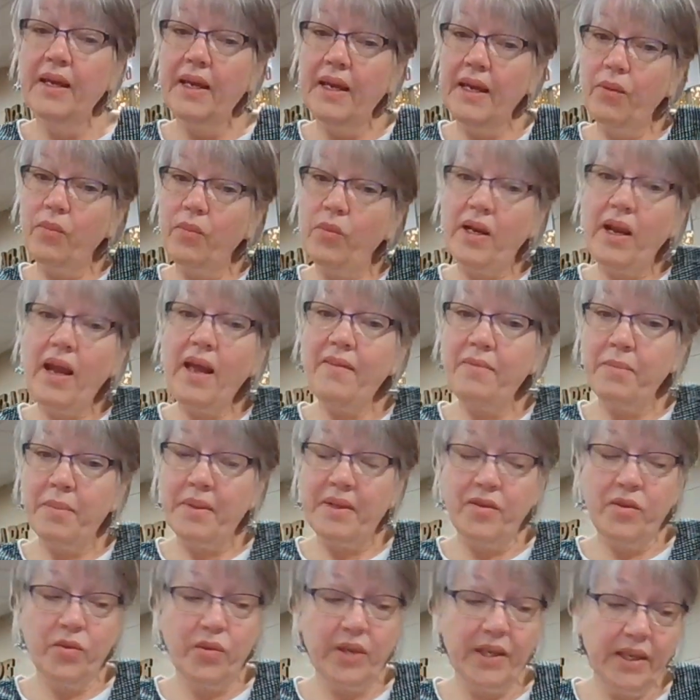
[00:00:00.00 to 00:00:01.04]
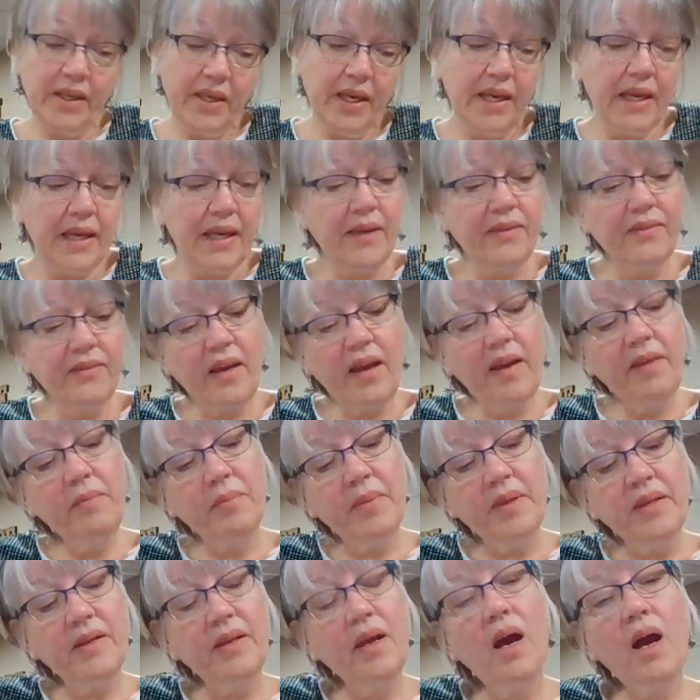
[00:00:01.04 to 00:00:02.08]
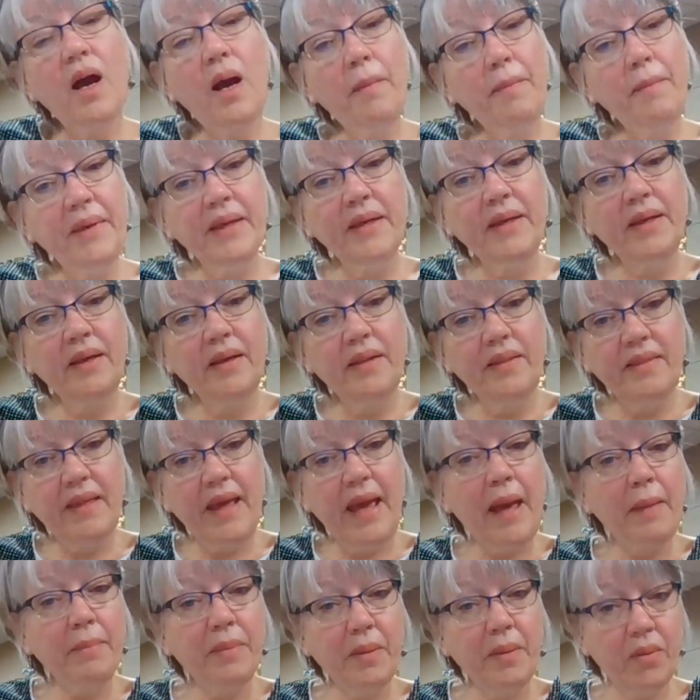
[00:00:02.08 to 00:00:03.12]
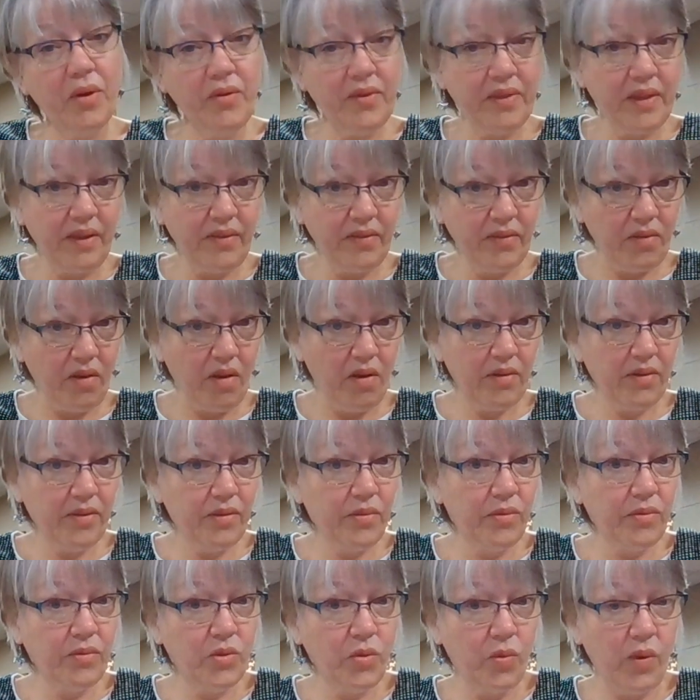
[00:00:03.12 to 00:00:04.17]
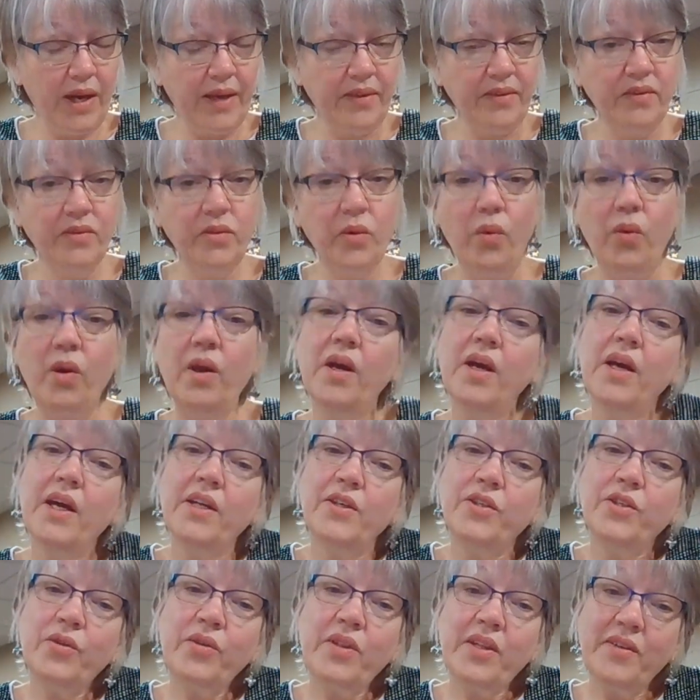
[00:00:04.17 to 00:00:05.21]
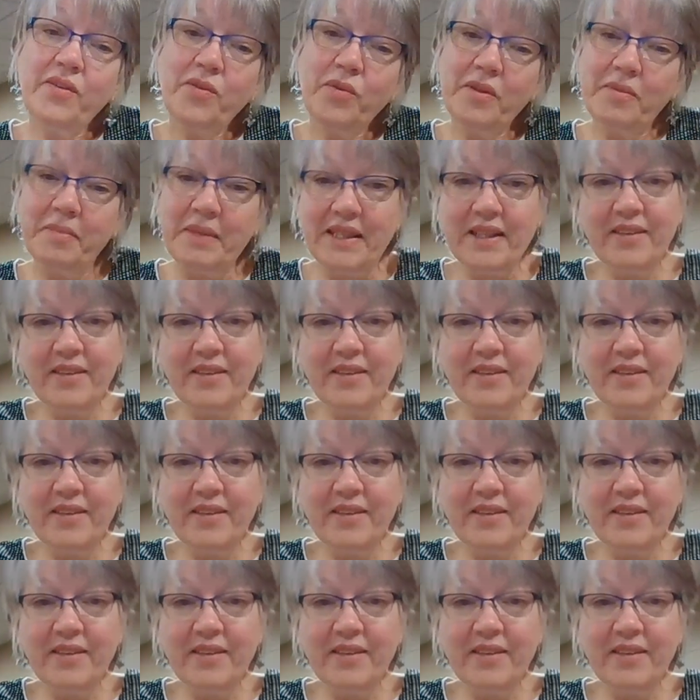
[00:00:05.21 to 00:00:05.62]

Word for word: And what I've been doing is I've been humming the happy birthday song through twice. So do this with me.